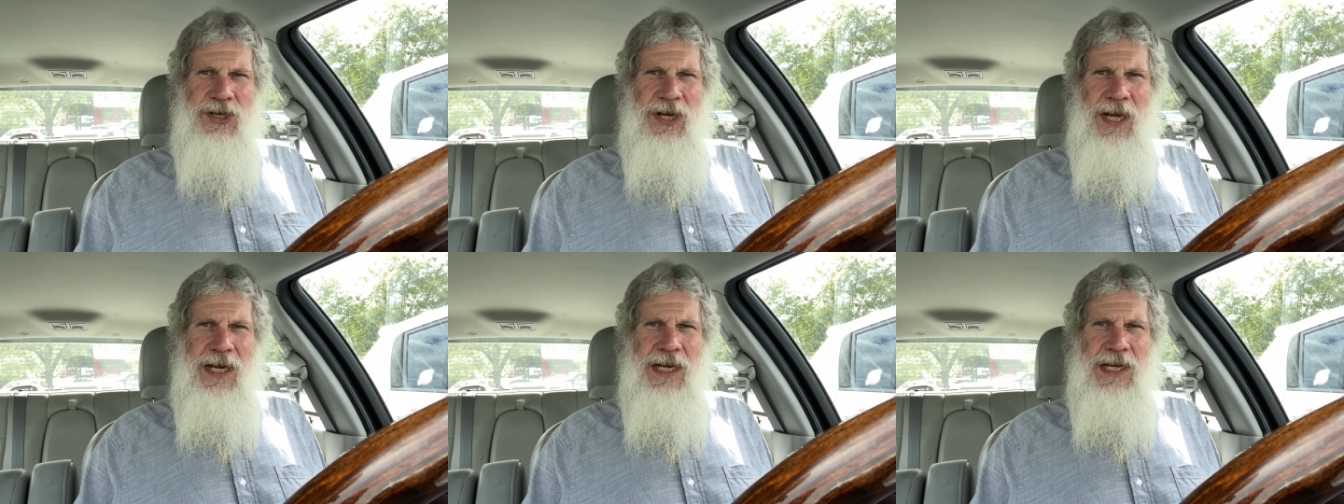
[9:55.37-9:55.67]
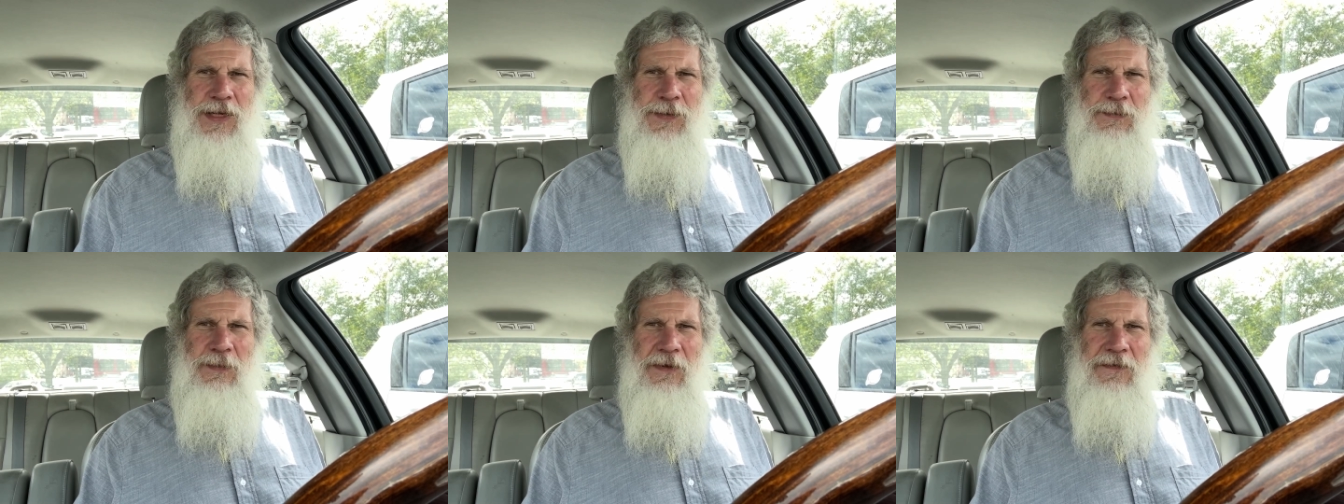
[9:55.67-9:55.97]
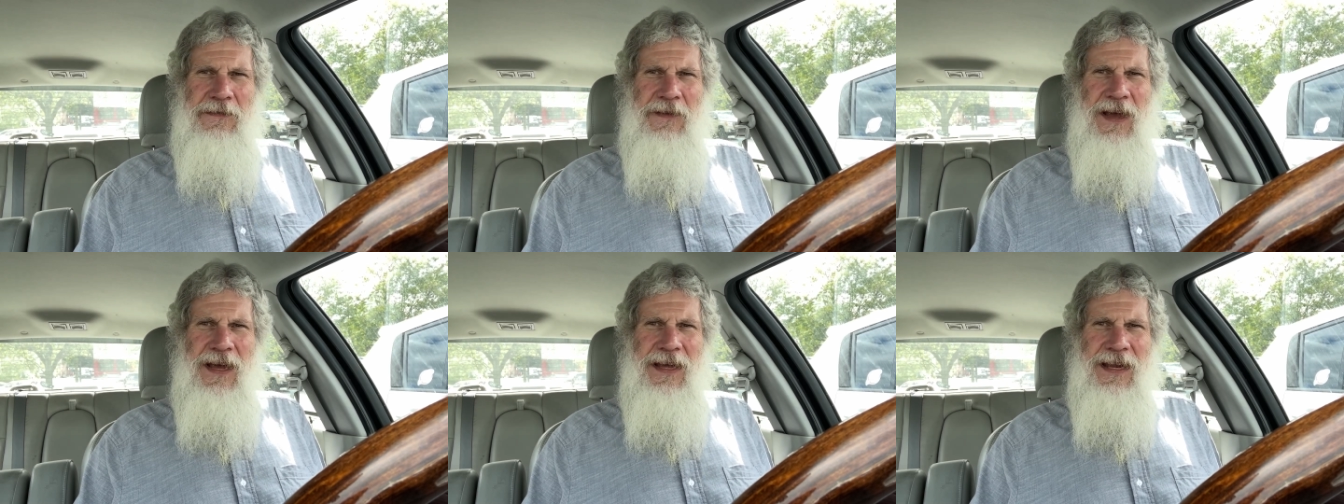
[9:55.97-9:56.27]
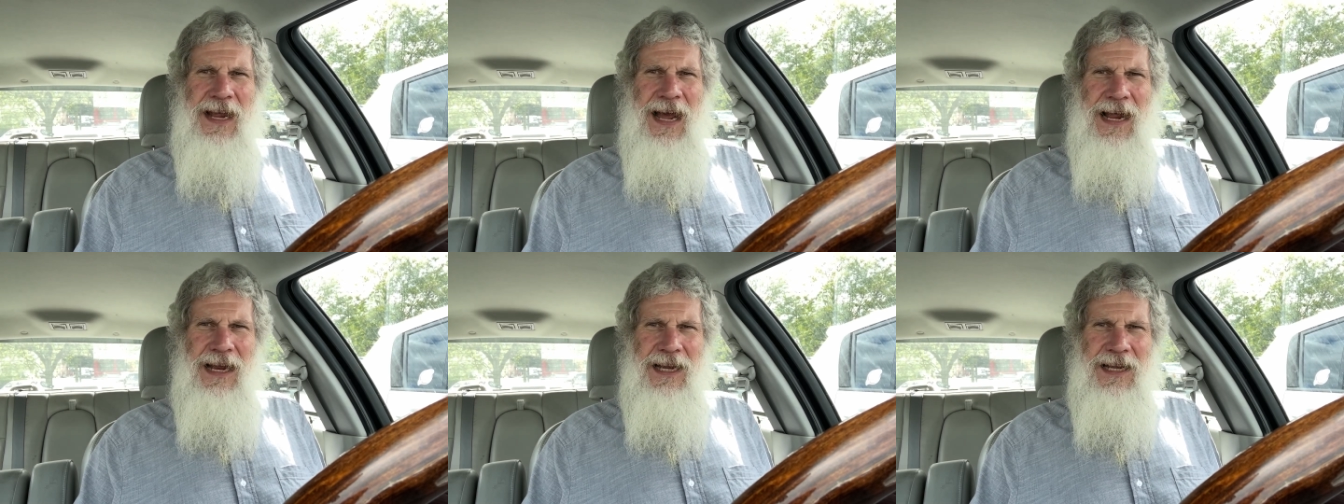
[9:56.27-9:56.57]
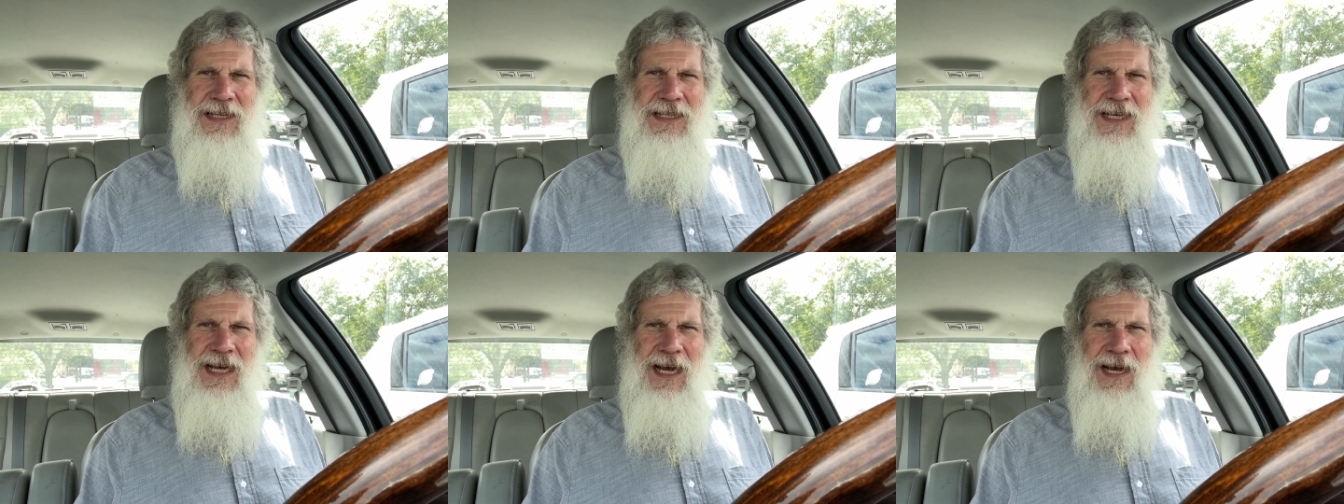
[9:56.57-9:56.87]
Chinese buffet in
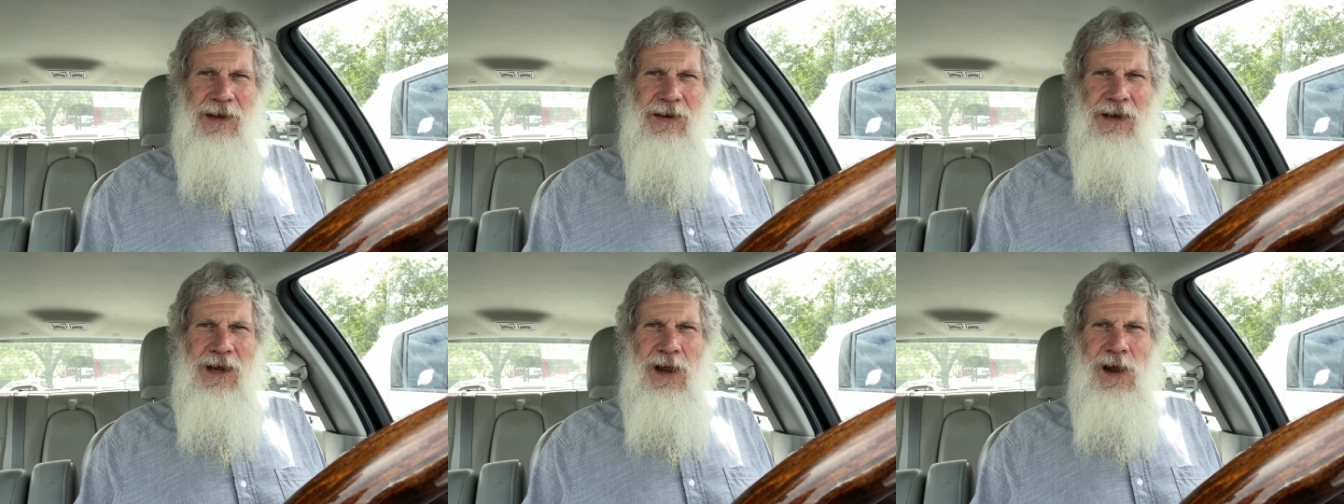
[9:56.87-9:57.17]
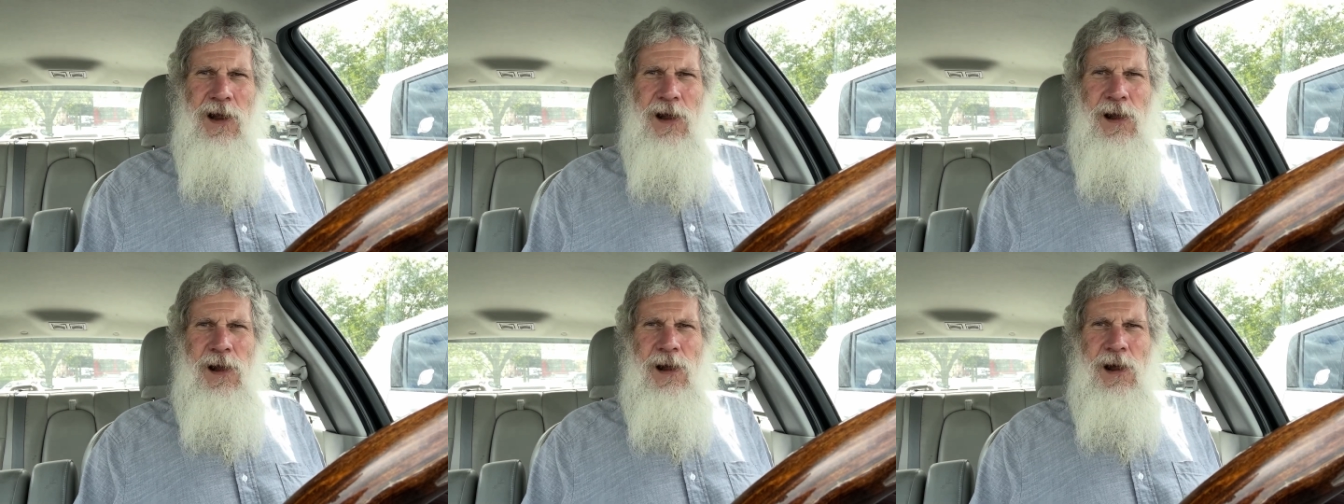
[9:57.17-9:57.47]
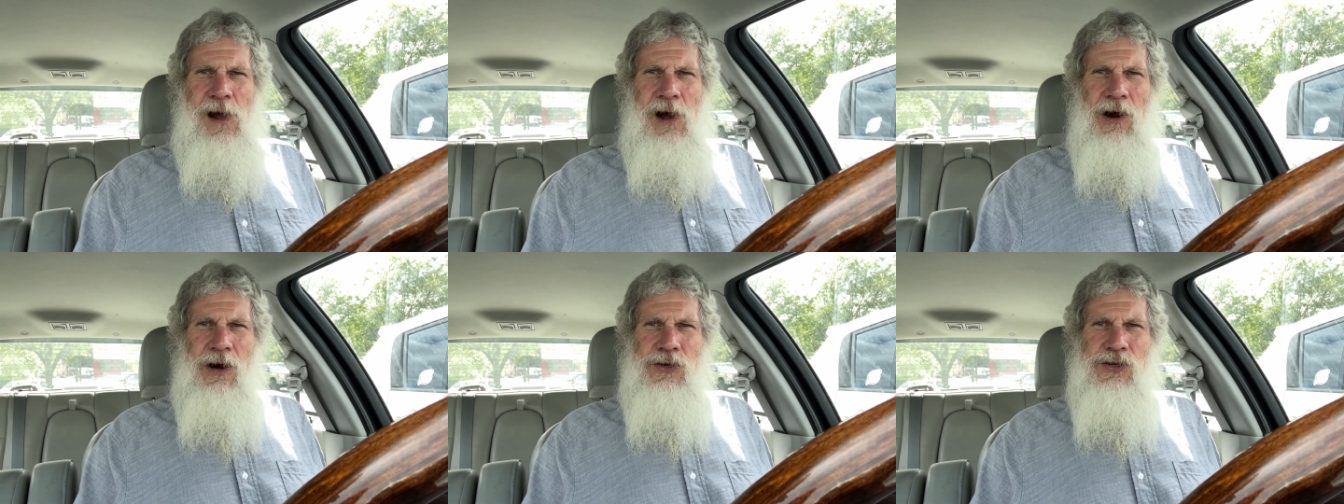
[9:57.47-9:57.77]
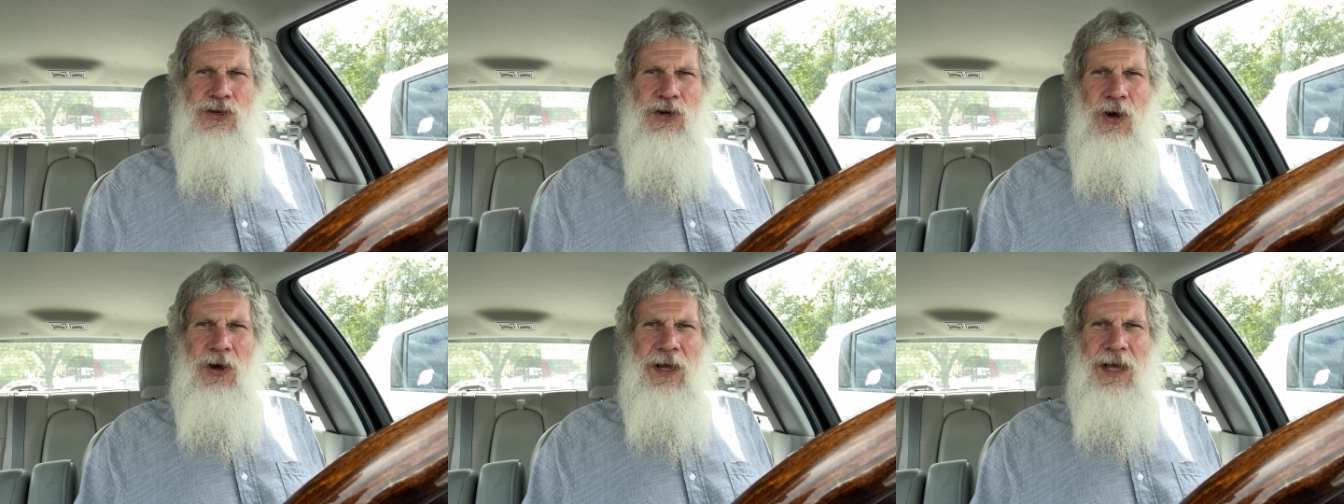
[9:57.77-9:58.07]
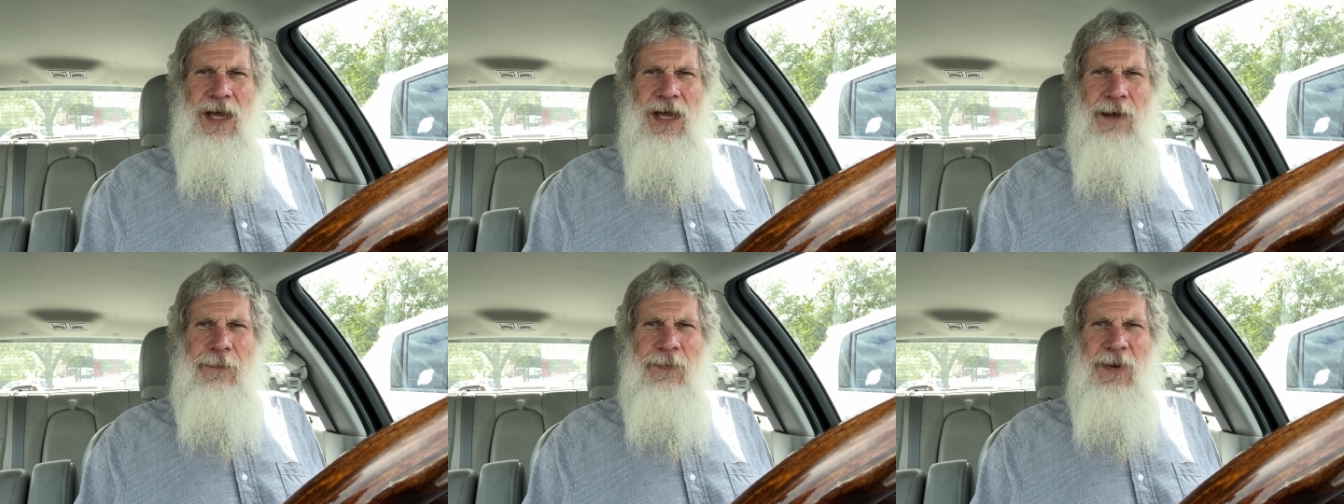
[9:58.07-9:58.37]
Allentown, are
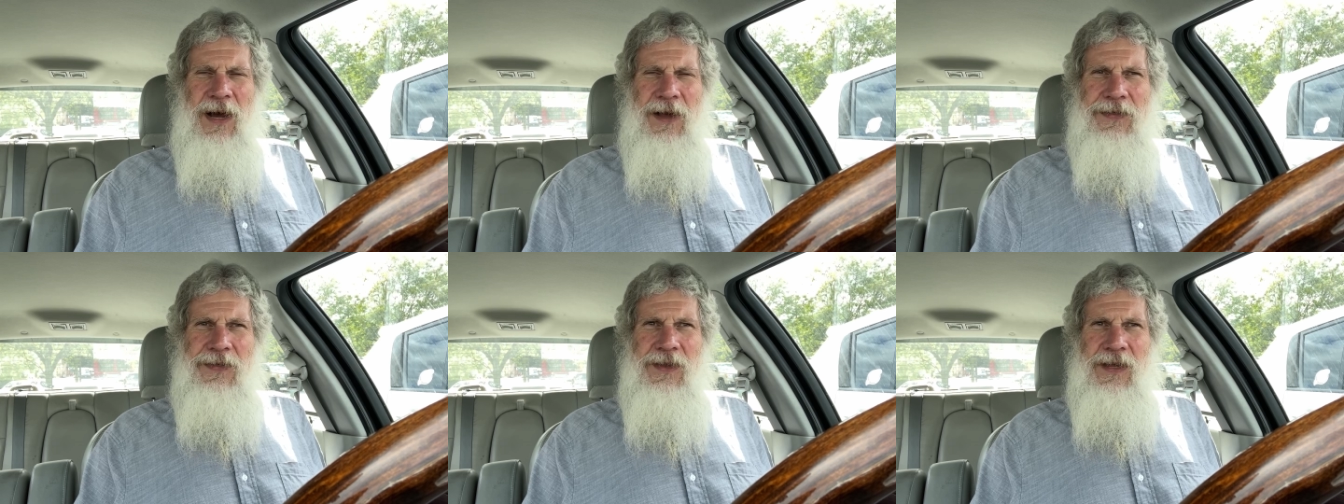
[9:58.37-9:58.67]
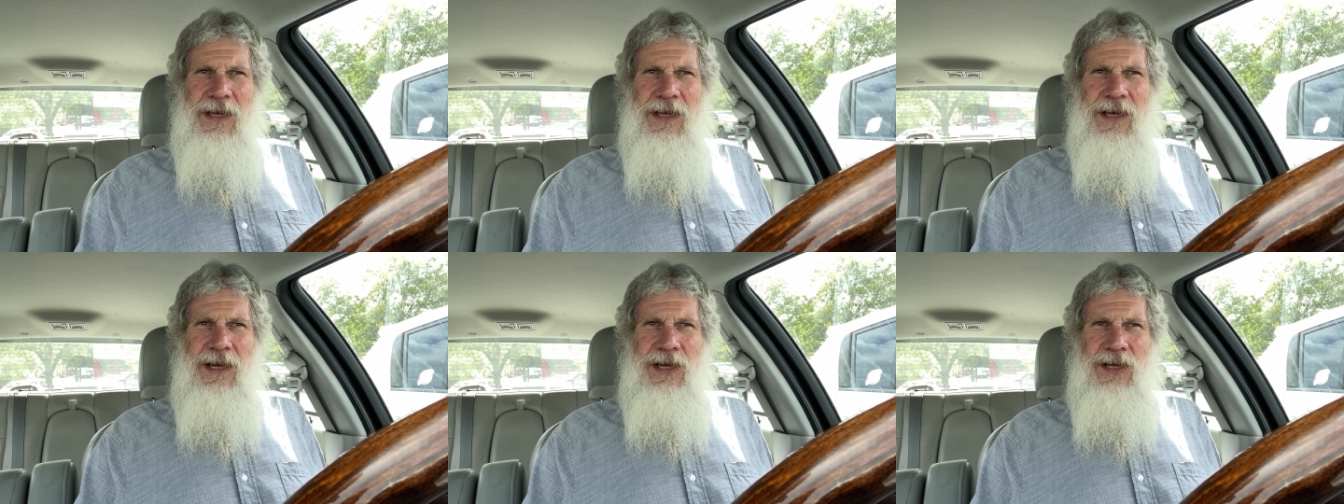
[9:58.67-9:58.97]
talking about the uh,